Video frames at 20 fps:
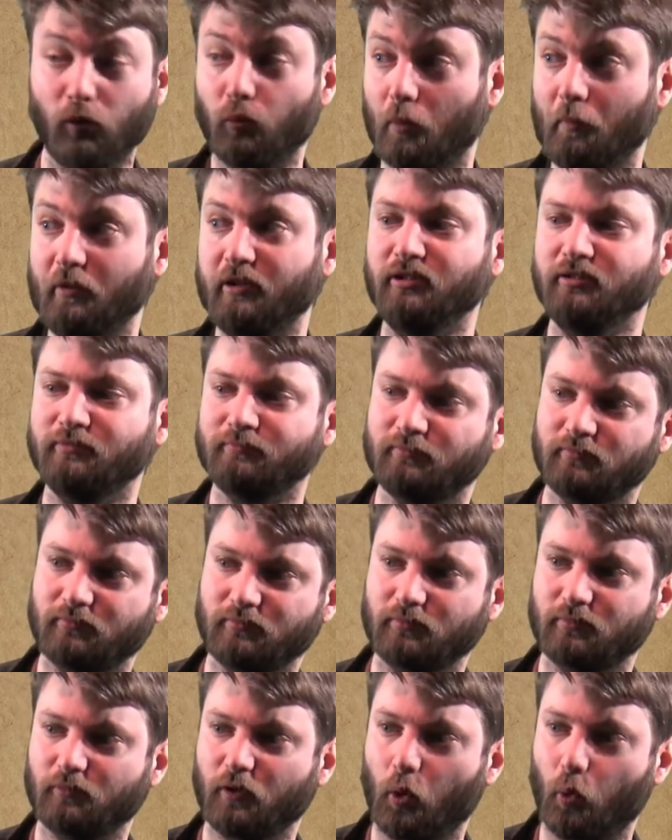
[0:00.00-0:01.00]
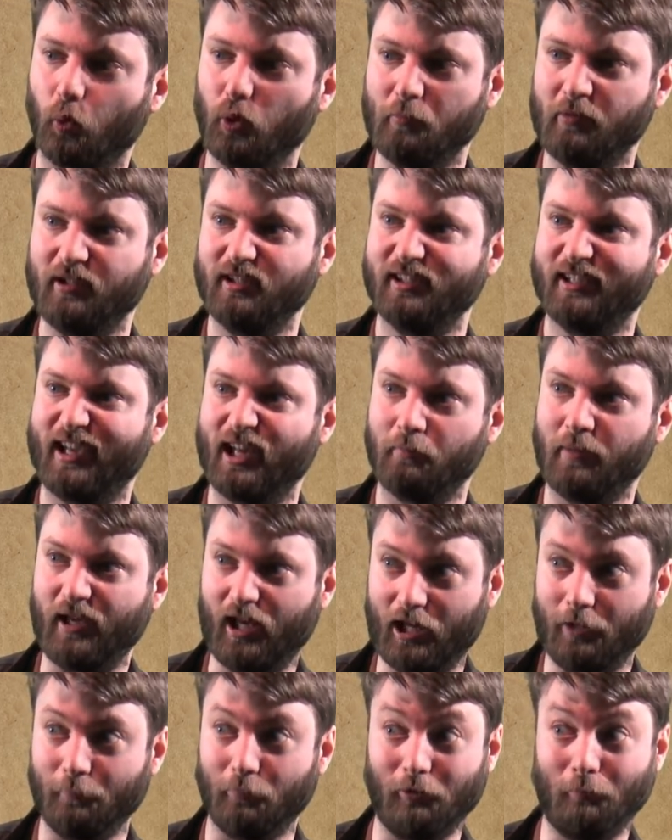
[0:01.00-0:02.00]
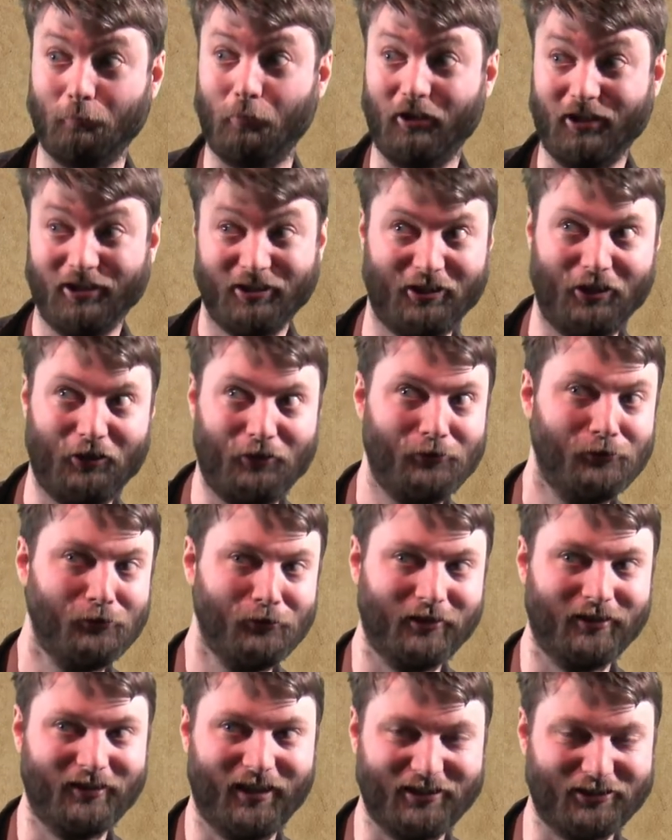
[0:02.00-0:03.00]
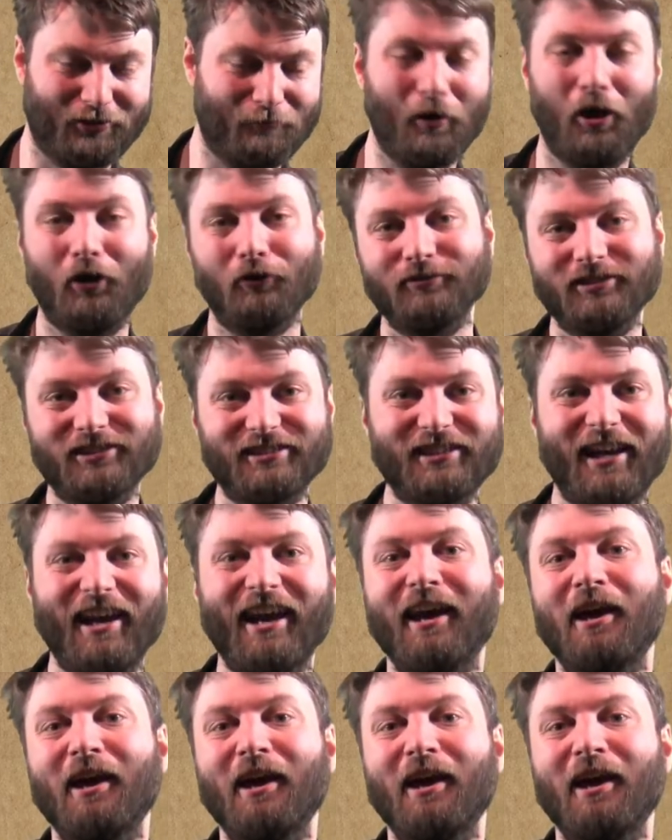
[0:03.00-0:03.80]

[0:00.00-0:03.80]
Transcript: woman, women can be able-bodied too, I suppose,